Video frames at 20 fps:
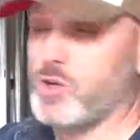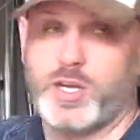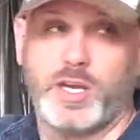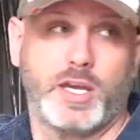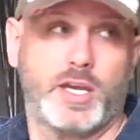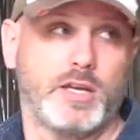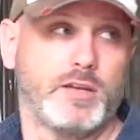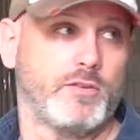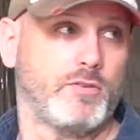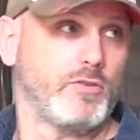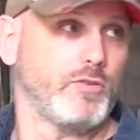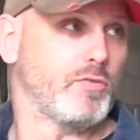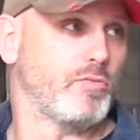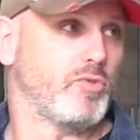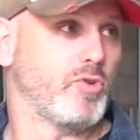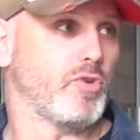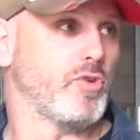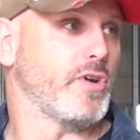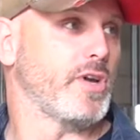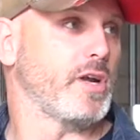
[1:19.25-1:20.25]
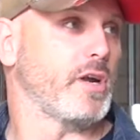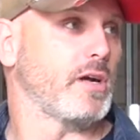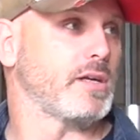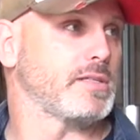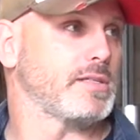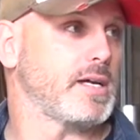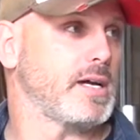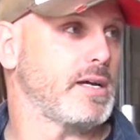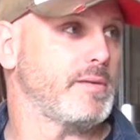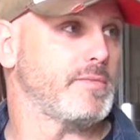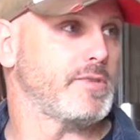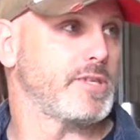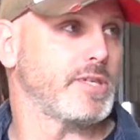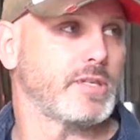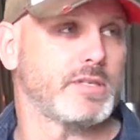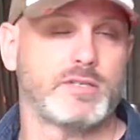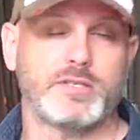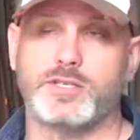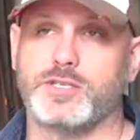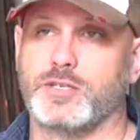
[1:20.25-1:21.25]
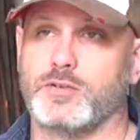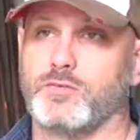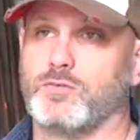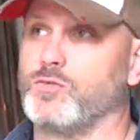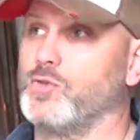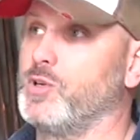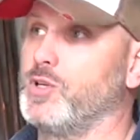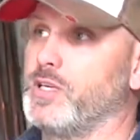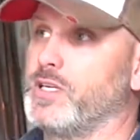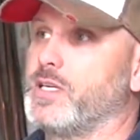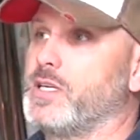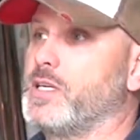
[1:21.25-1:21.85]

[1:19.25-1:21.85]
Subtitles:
looking into the brewery at all times. You get to see it really